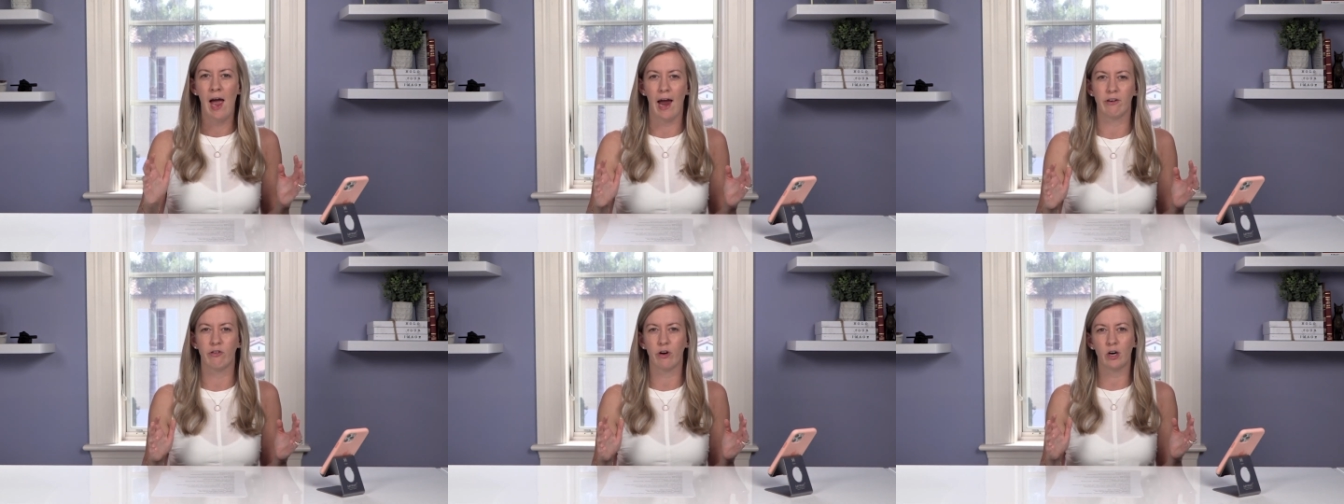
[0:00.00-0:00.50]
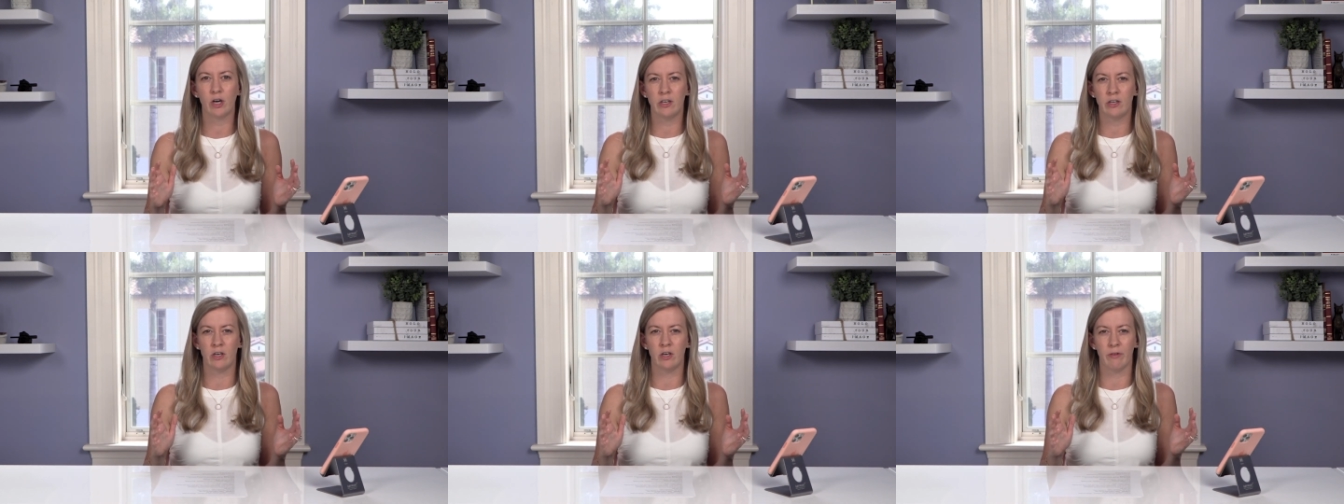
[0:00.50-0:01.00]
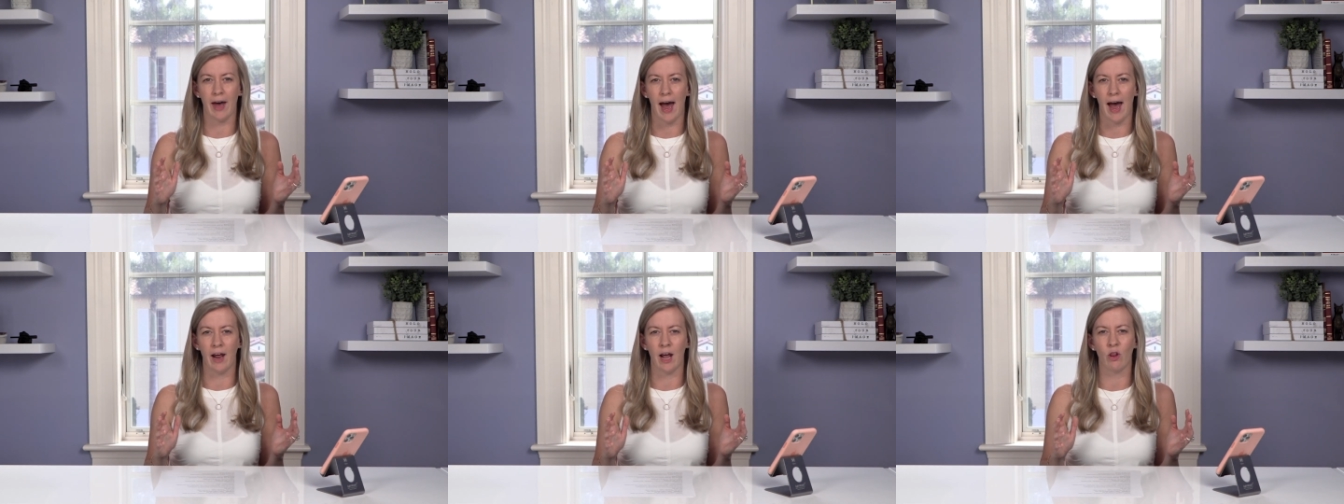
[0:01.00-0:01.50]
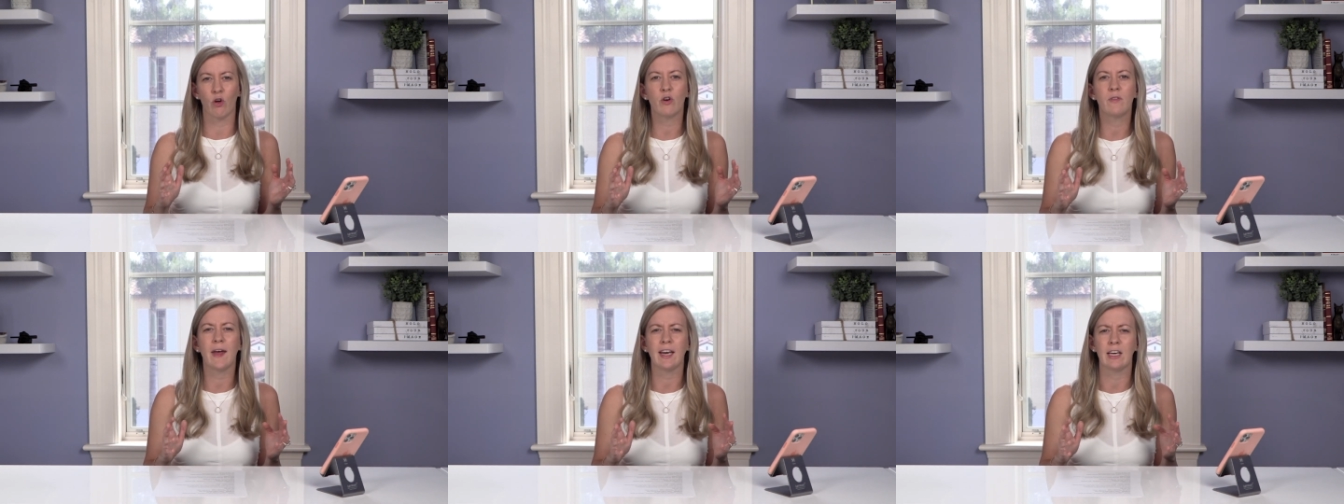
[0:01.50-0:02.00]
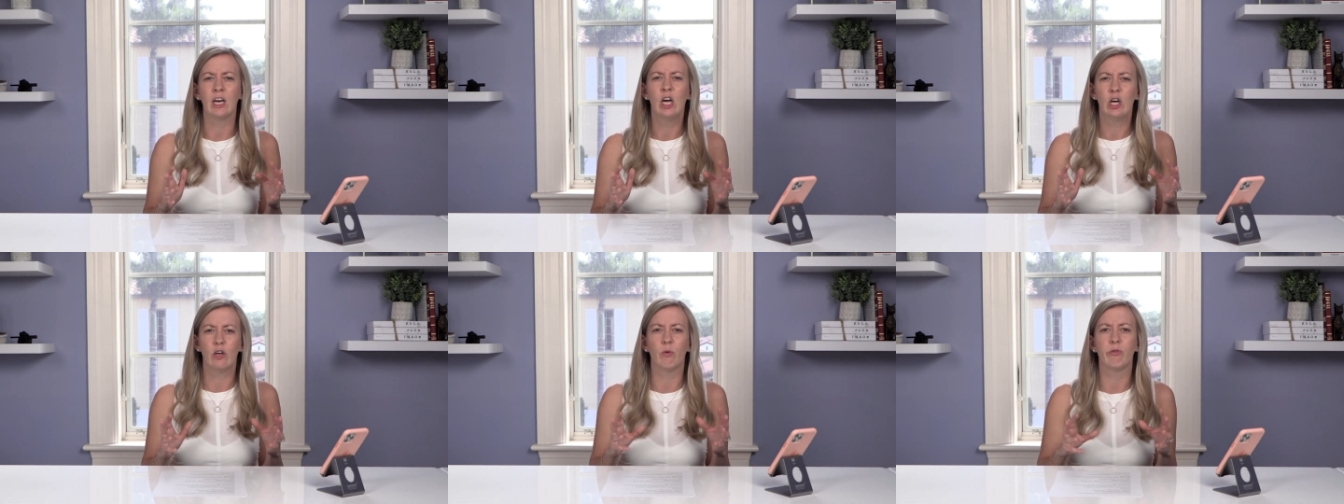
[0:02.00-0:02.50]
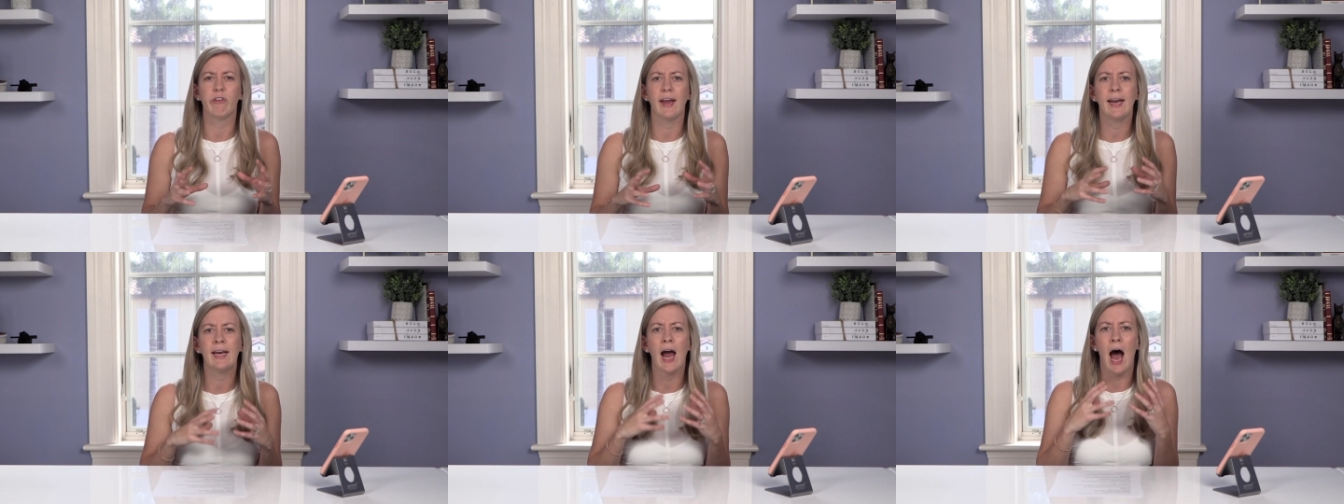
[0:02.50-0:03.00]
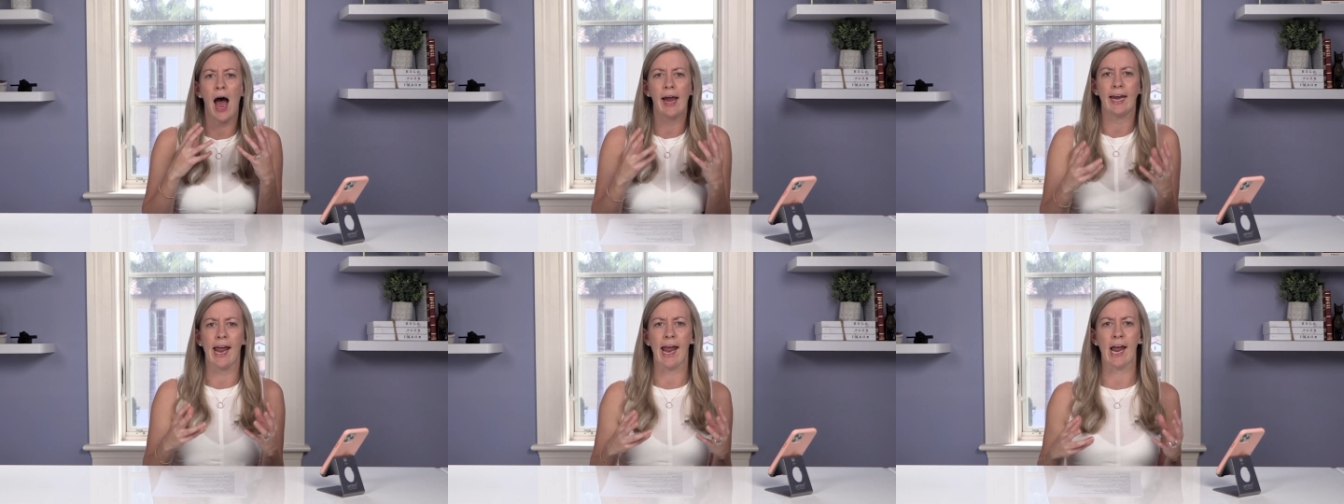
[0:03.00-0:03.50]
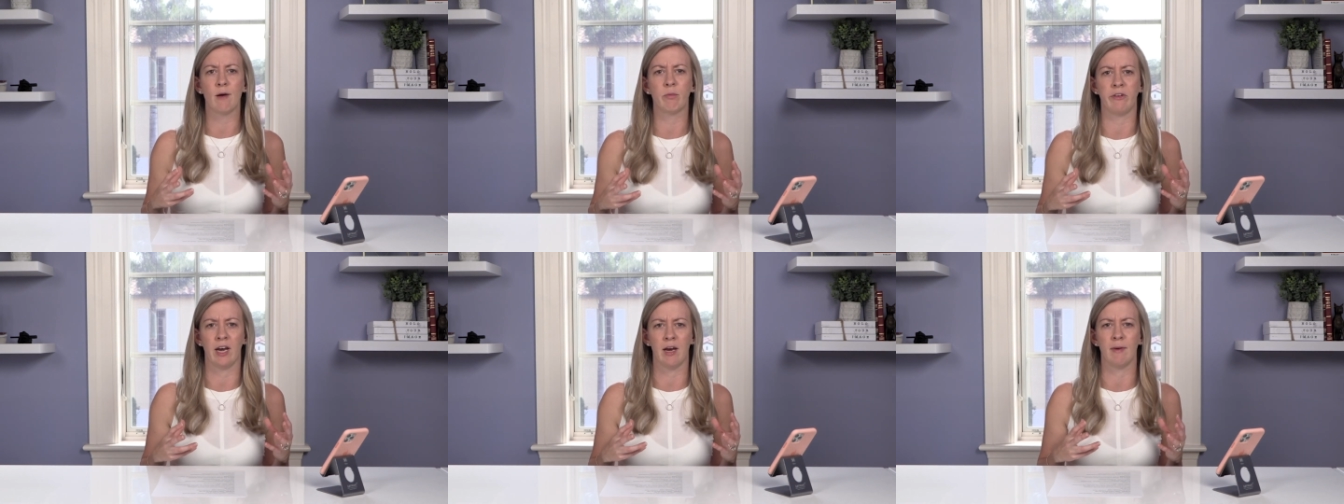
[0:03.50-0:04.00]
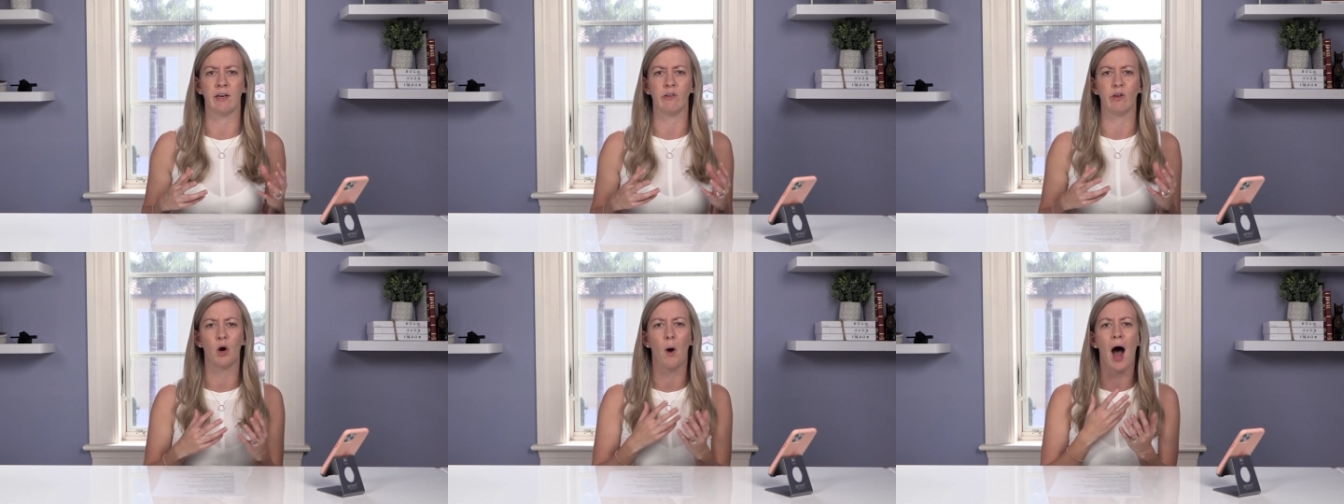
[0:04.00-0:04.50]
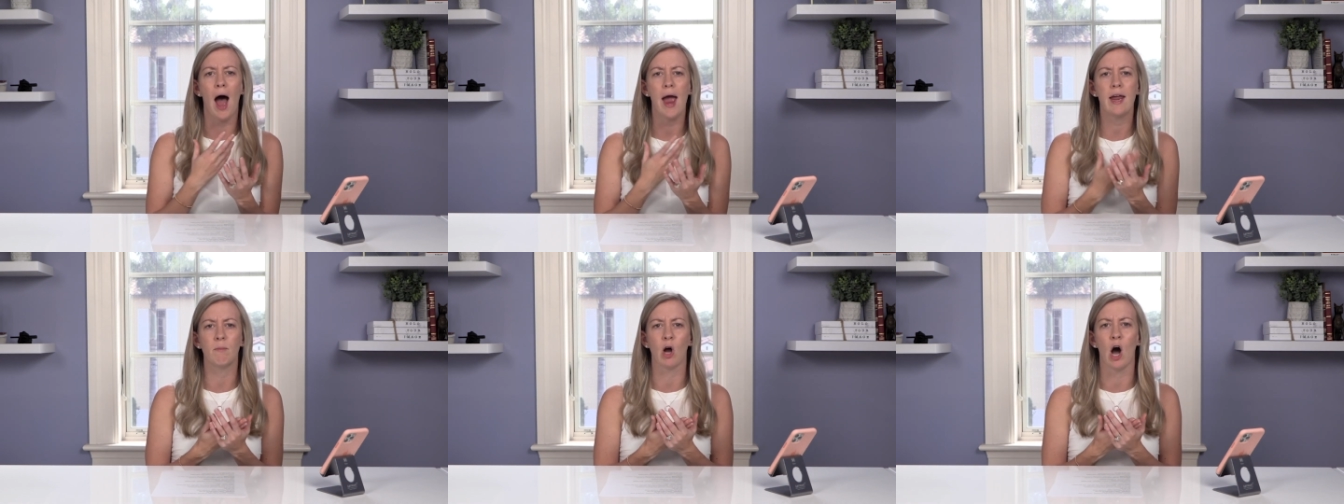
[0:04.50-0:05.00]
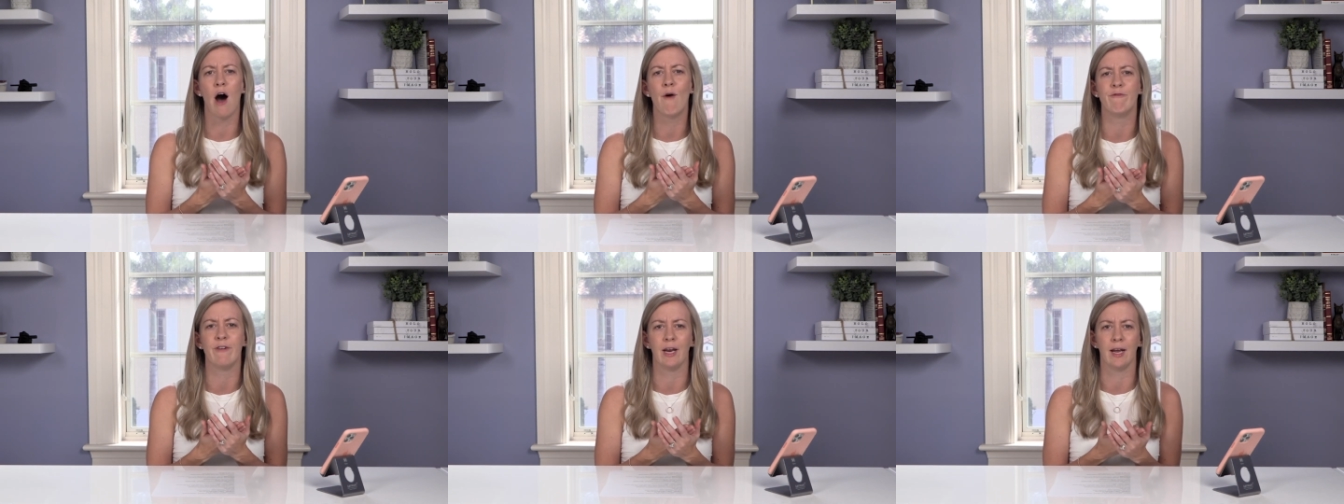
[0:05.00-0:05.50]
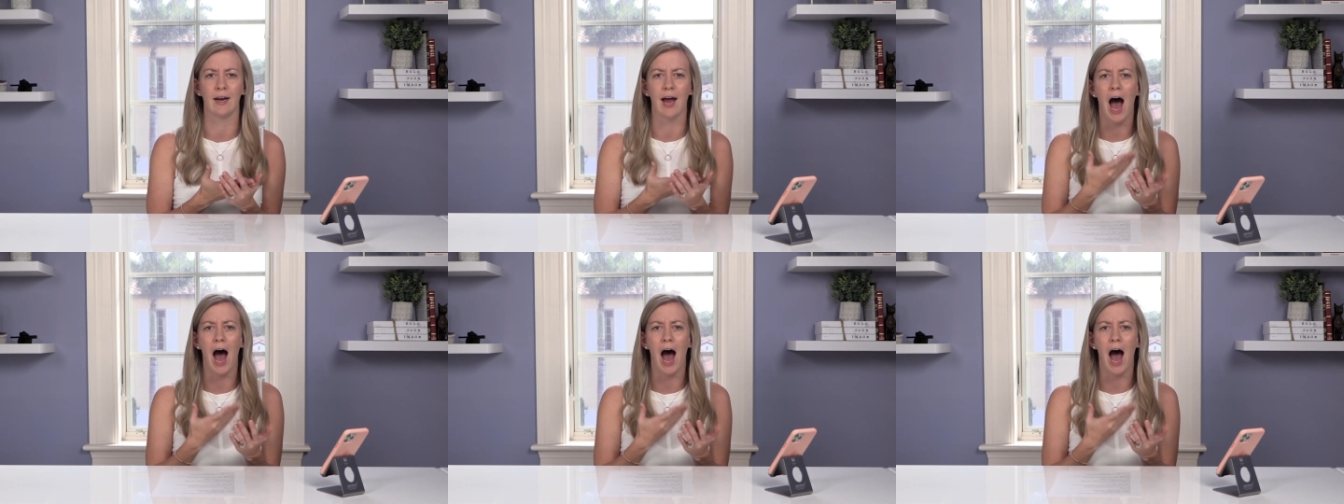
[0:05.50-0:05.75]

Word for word: i started to do that i learned that you know, saying I am statements, you know, I am confident,